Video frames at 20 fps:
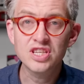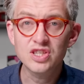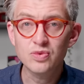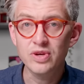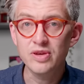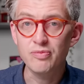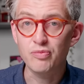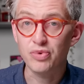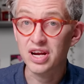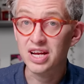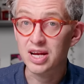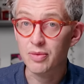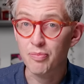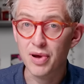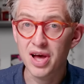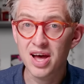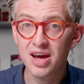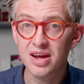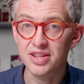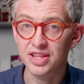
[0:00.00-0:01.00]
once we break
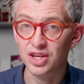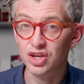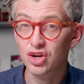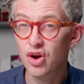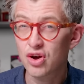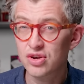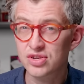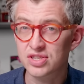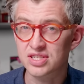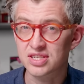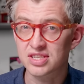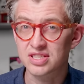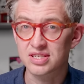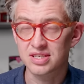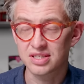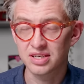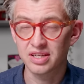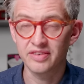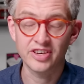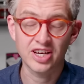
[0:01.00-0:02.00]
apart the
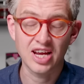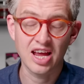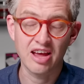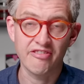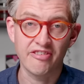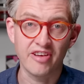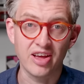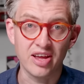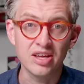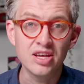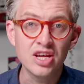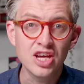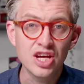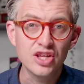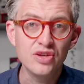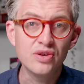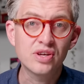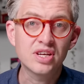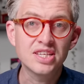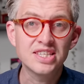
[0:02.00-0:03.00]
costs of a cafe,
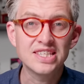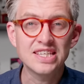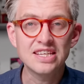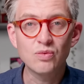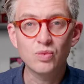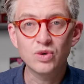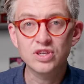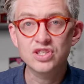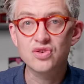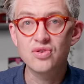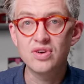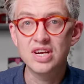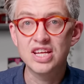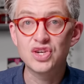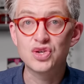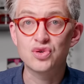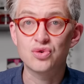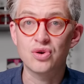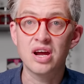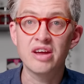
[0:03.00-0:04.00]
you can see what's really
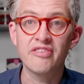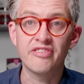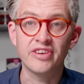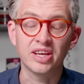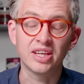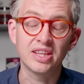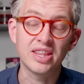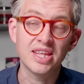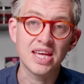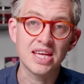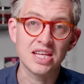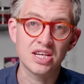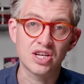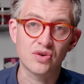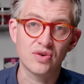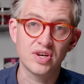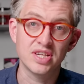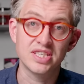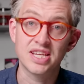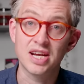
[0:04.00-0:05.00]
driving the
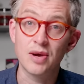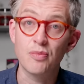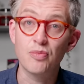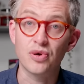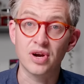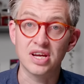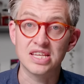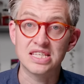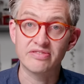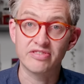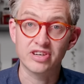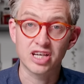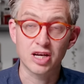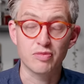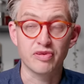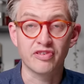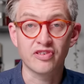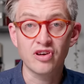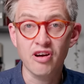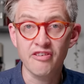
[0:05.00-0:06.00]
increase in a price of a
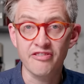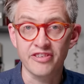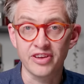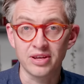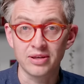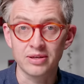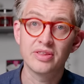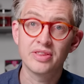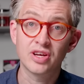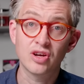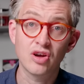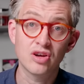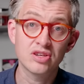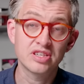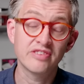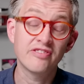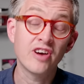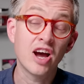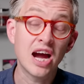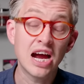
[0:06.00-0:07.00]
cup of coffee. The
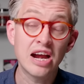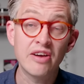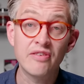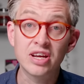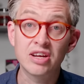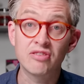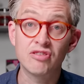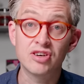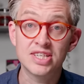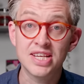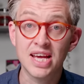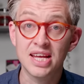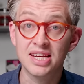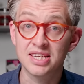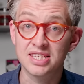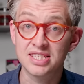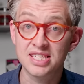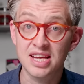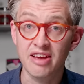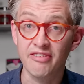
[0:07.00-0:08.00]
cost of hiring and
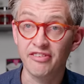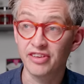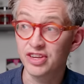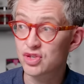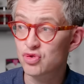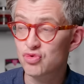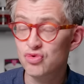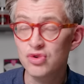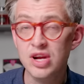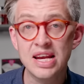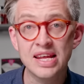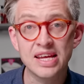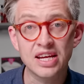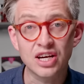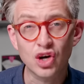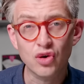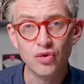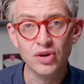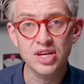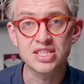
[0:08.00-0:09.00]
retaining staff has really
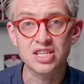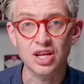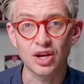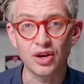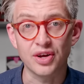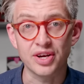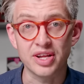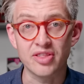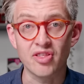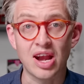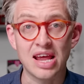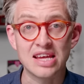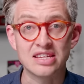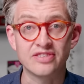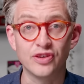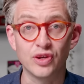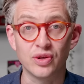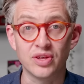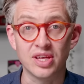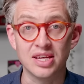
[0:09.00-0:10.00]
increased a lot in the
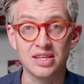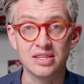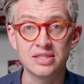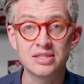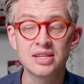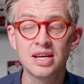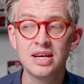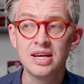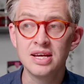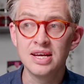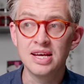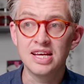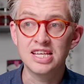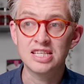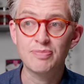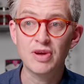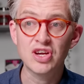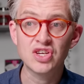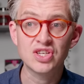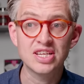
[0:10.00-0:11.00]
last few years,
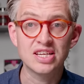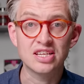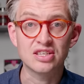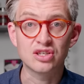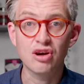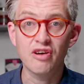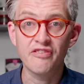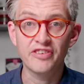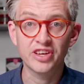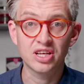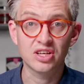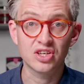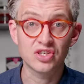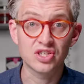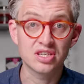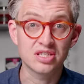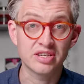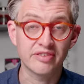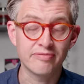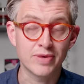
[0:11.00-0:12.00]
especially as coffee
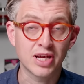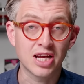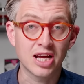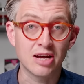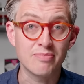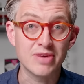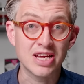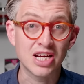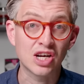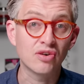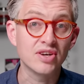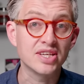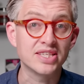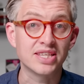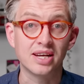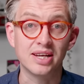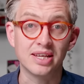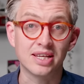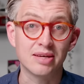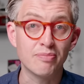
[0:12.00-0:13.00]
cultures have become
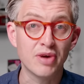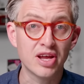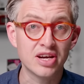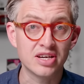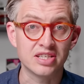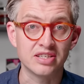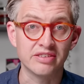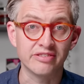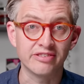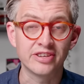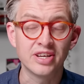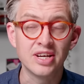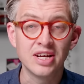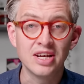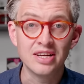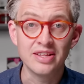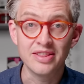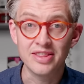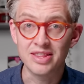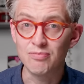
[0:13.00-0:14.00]
increasingly competitive.
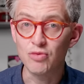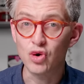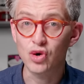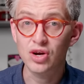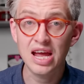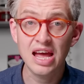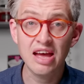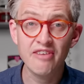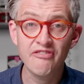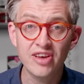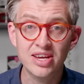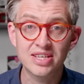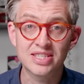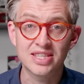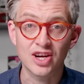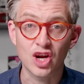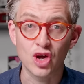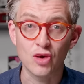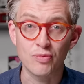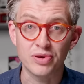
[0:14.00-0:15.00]
The more cafes
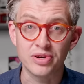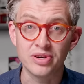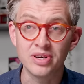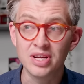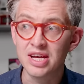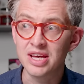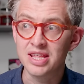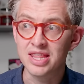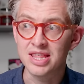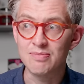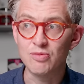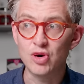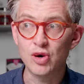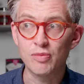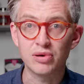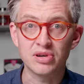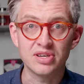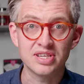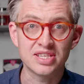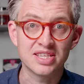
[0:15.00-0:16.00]
that open, the
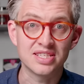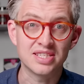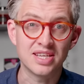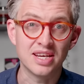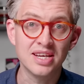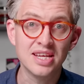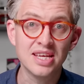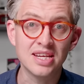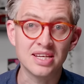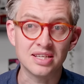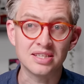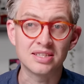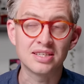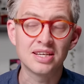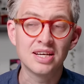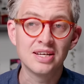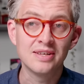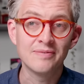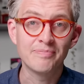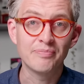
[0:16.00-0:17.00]
more baristas are needed,
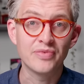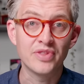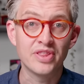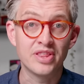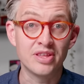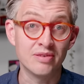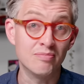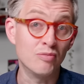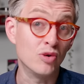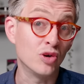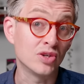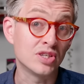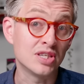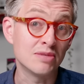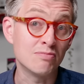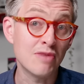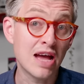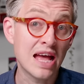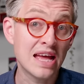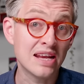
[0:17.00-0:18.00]
the more
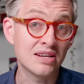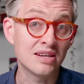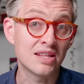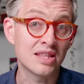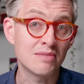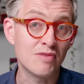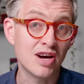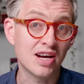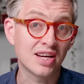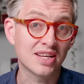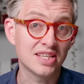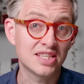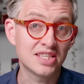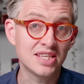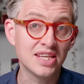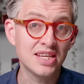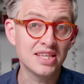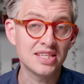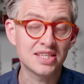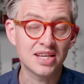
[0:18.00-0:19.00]
demand the market
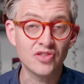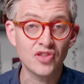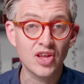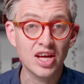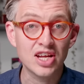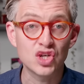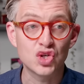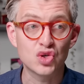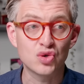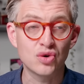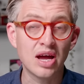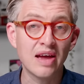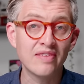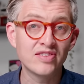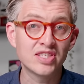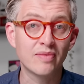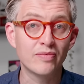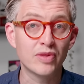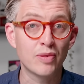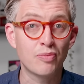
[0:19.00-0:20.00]
sees, and that
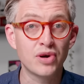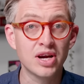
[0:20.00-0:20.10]
drives up the